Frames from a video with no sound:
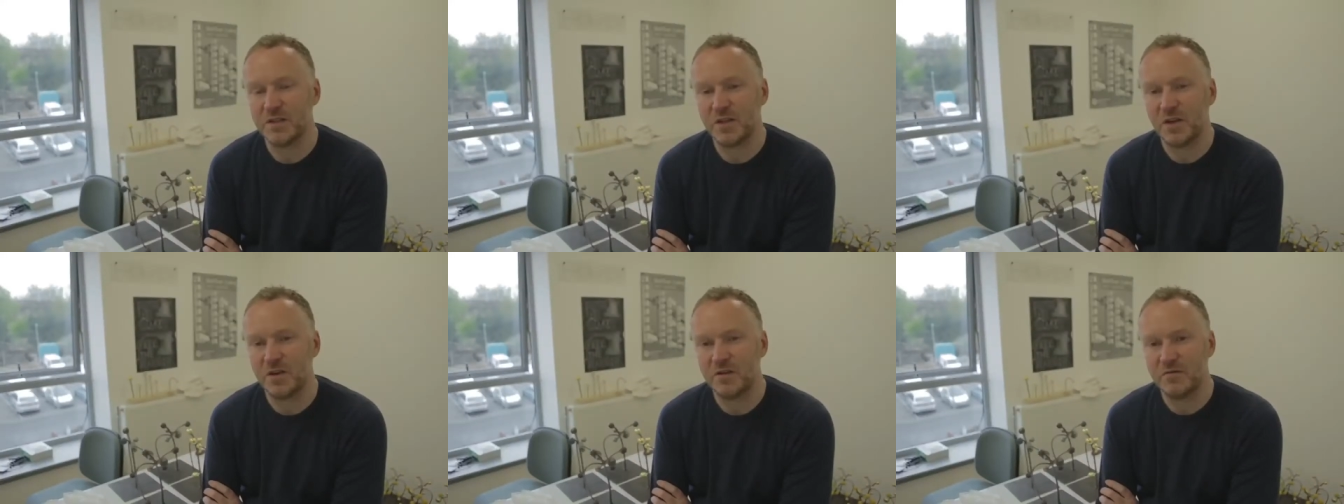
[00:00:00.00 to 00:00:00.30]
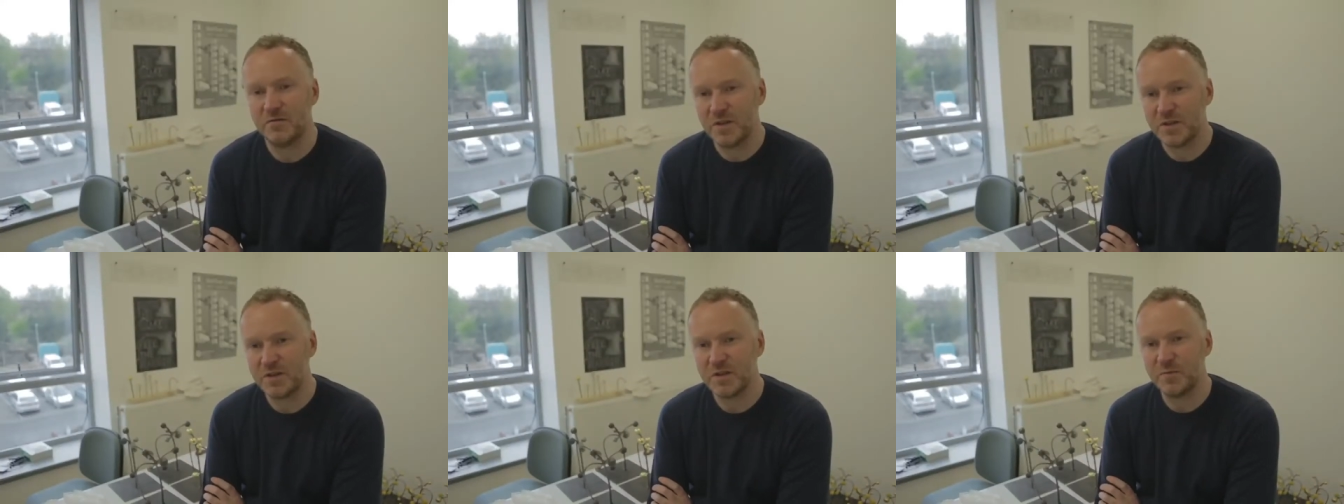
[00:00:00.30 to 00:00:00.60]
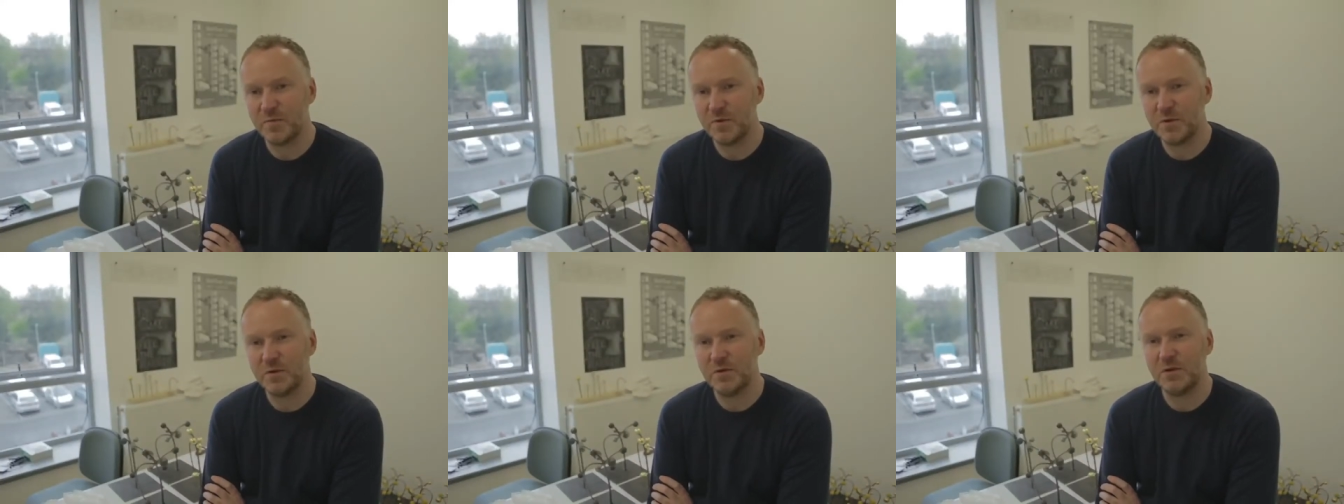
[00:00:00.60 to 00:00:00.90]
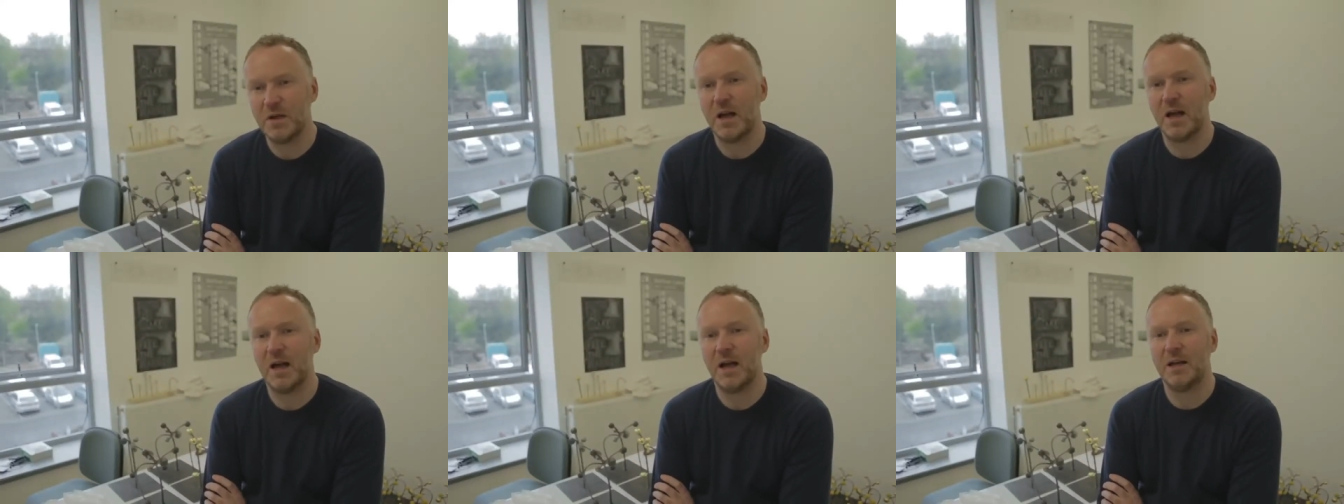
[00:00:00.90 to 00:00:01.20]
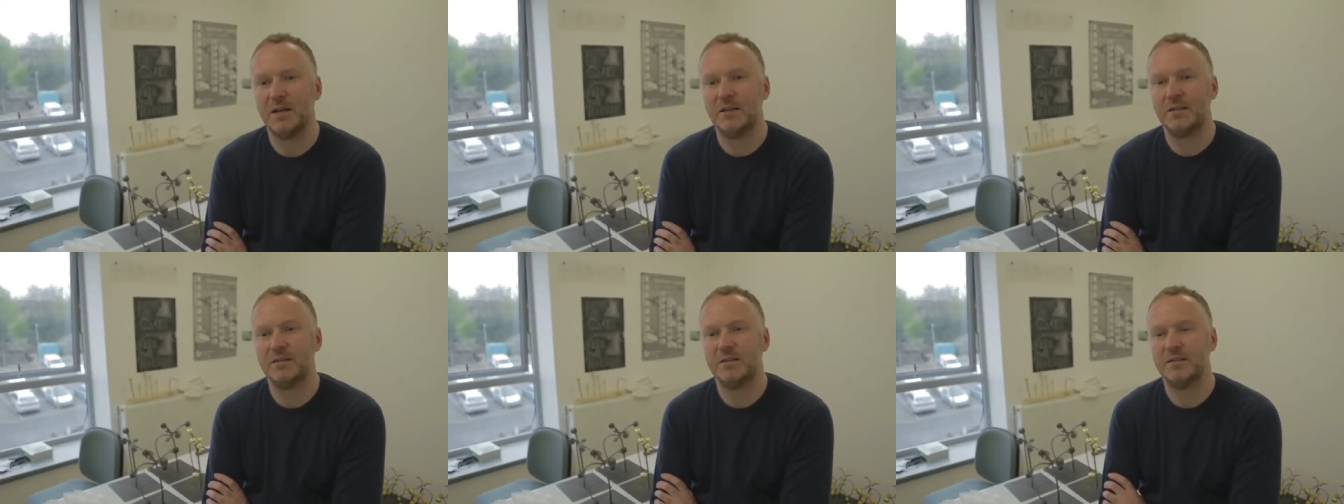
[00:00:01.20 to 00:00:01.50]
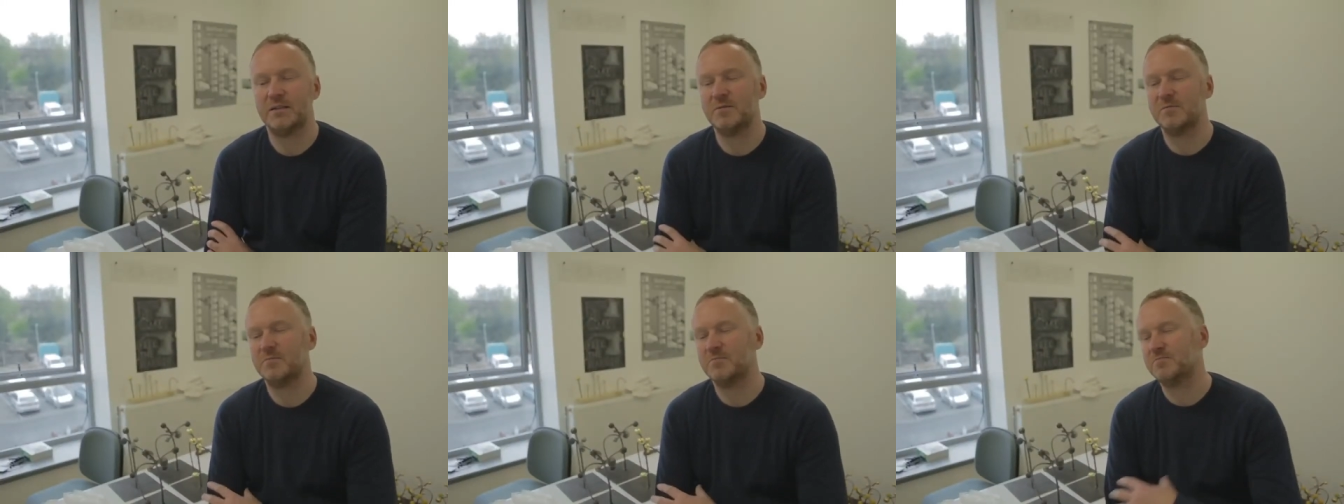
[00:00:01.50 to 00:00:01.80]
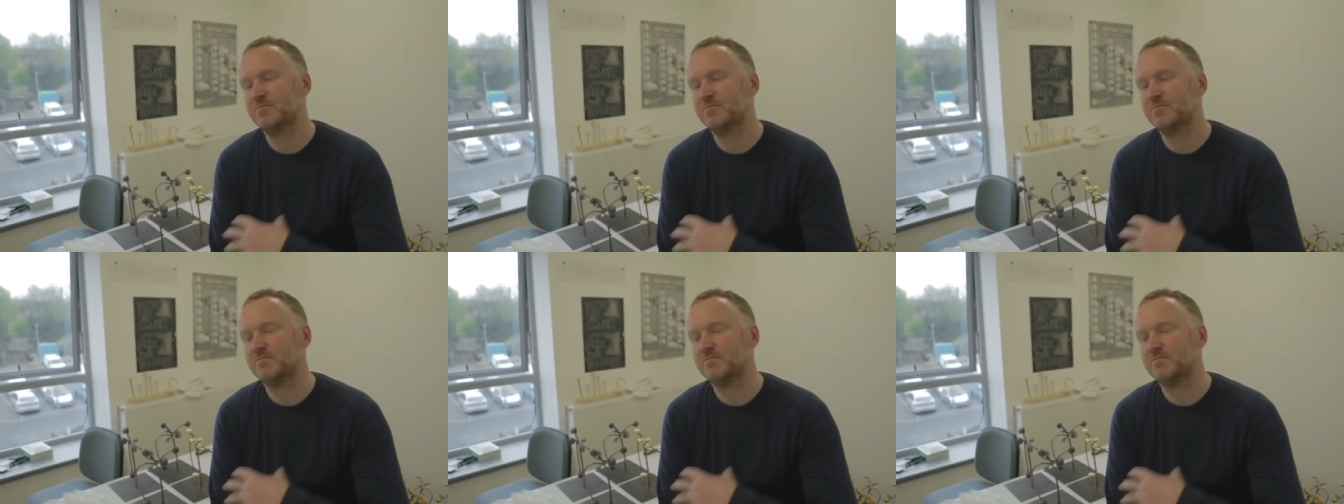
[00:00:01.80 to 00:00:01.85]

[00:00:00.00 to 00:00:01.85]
that are invisible and